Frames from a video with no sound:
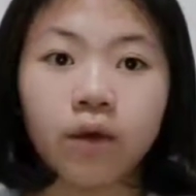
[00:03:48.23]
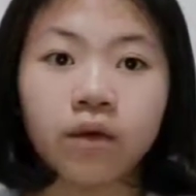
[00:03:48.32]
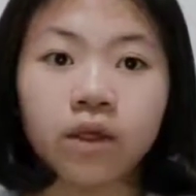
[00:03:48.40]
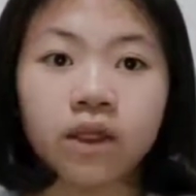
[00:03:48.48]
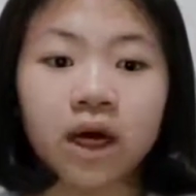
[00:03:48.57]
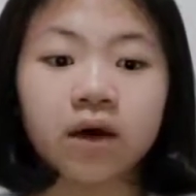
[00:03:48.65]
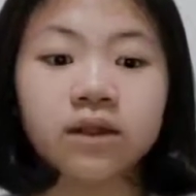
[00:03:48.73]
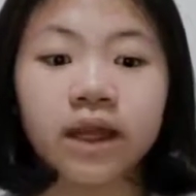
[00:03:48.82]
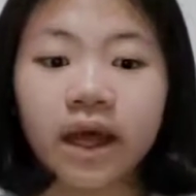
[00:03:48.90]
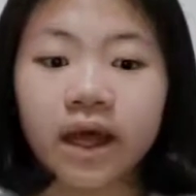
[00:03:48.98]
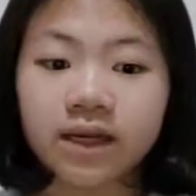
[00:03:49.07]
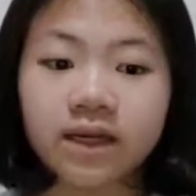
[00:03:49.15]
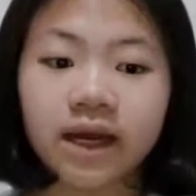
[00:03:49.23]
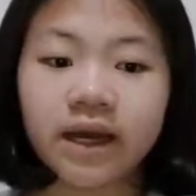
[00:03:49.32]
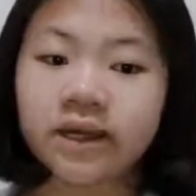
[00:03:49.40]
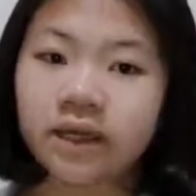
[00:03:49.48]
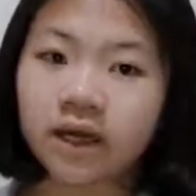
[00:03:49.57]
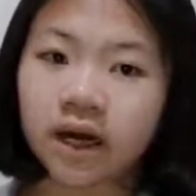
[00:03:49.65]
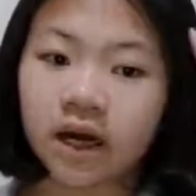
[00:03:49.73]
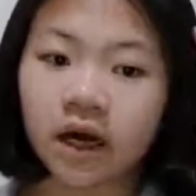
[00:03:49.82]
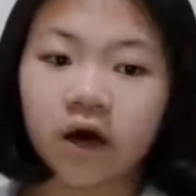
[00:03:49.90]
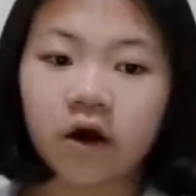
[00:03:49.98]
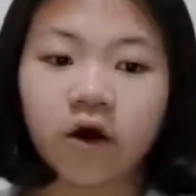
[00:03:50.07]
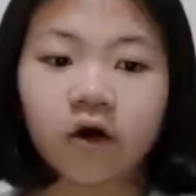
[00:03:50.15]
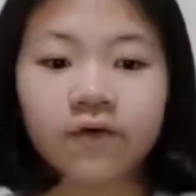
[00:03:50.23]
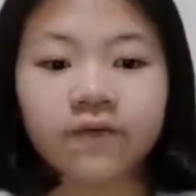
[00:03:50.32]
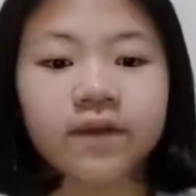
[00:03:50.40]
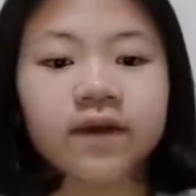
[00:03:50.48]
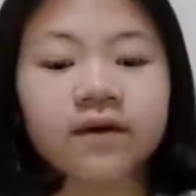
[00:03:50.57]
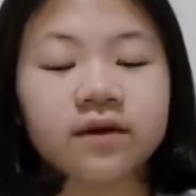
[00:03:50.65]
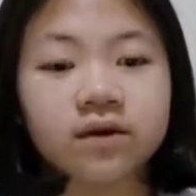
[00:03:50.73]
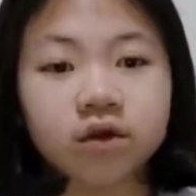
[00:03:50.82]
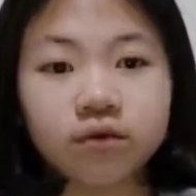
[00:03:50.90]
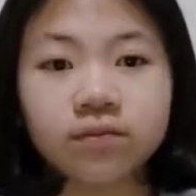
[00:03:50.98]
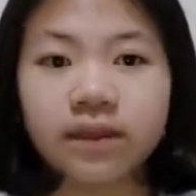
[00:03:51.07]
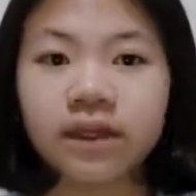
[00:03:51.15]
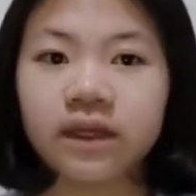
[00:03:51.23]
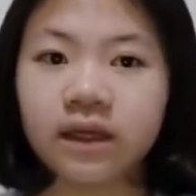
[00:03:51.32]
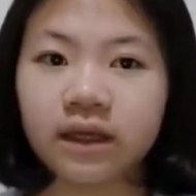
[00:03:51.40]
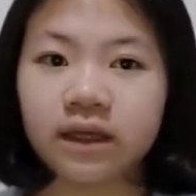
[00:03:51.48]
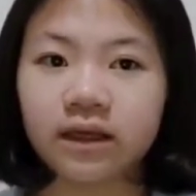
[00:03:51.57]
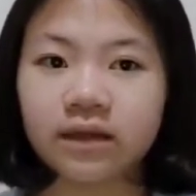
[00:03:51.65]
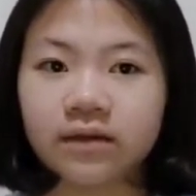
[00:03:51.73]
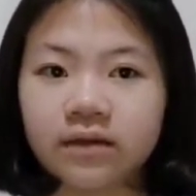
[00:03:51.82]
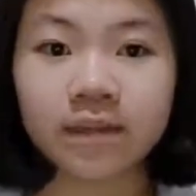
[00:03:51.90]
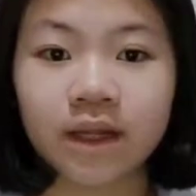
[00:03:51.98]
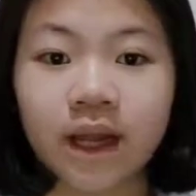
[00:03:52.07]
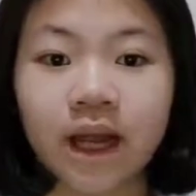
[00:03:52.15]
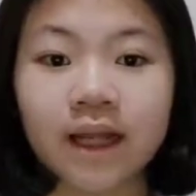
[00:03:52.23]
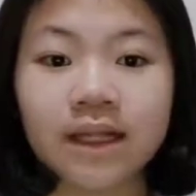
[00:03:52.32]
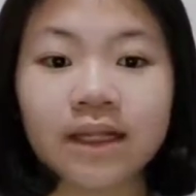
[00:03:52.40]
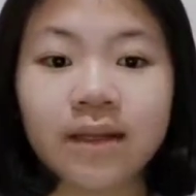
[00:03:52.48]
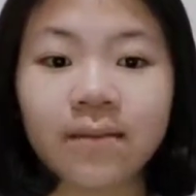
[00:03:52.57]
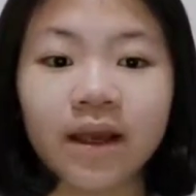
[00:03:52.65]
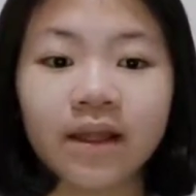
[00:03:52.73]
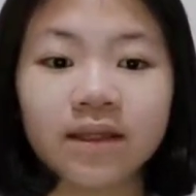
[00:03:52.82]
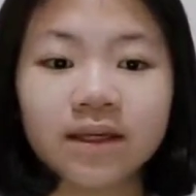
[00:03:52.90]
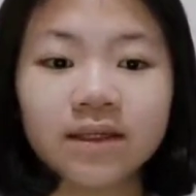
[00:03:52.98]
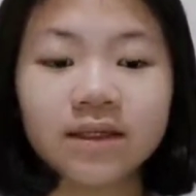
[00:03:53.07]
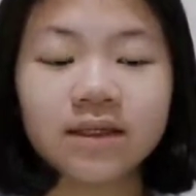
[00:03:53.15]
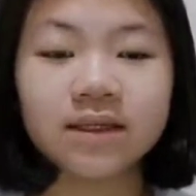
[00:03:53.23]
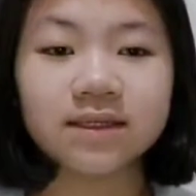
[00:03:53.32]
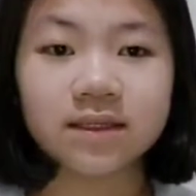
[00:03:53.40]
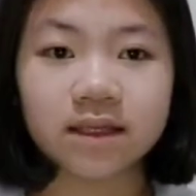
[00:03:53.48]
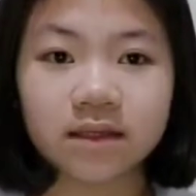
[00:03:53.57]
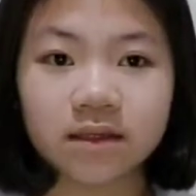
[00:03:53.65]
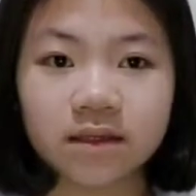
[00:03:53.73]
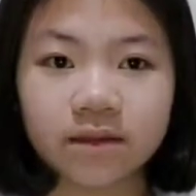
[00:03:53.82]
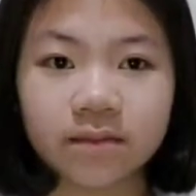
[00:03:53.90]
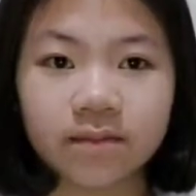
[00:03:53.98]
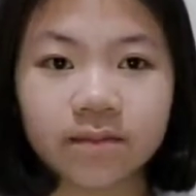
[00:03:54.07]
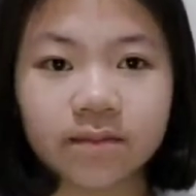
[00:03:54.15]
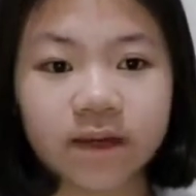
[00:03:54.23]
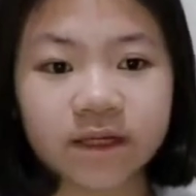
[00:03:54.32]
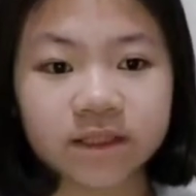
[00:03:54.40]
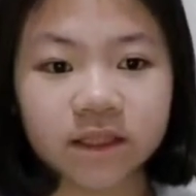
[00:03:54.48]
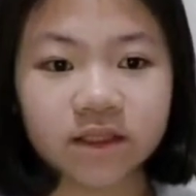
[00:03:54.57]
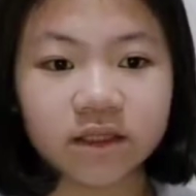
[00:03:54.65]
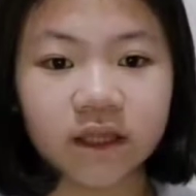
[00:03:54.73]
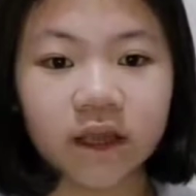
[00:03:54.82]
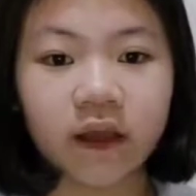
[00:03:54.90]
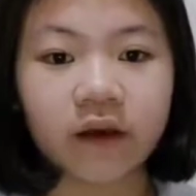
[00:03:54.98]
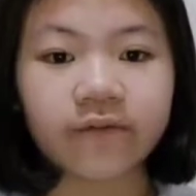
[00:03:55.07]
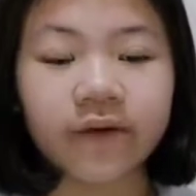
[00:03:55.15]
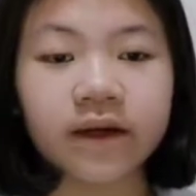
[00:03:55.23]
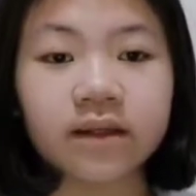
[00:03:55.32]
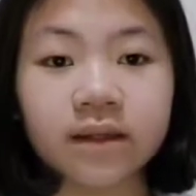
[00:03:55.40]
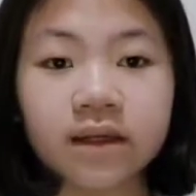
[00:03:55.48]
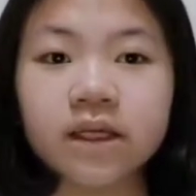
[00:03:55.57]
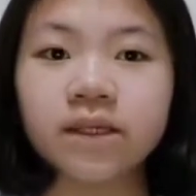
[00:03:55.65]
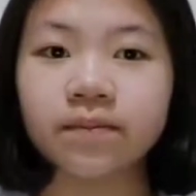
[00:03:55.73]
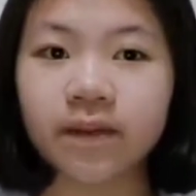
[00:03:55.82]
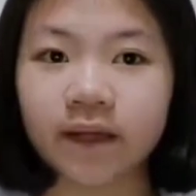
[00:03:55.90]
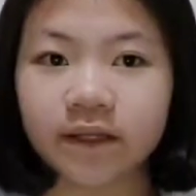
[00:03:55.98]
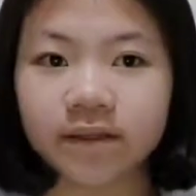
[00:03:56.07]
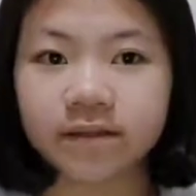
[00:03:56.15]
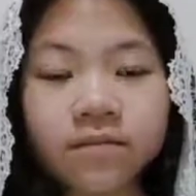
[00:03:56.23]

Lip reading: without any idea of their true meaning. The maiden listened, puzzled, and finally replied,